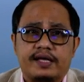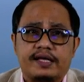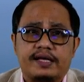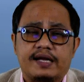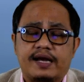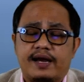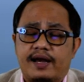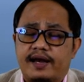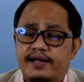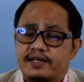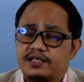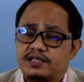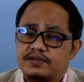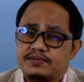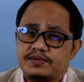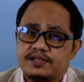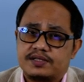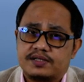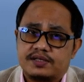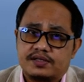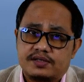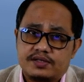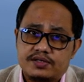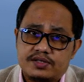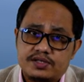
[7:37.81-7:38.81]
relative
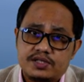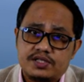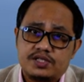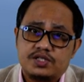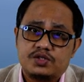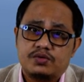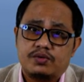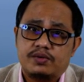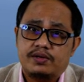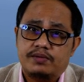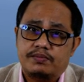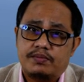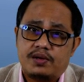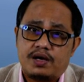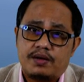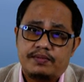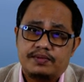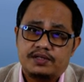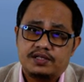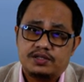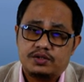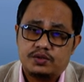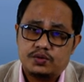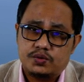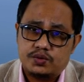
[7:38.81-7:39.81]
scarcity of
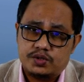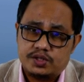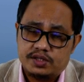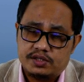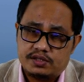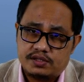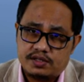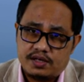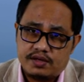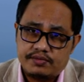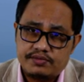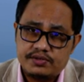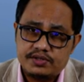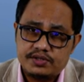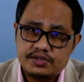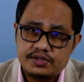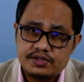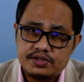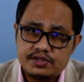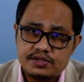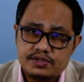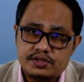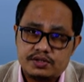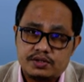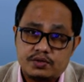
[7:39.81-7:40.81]
environmental goods and
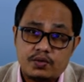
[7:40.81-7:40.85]
services,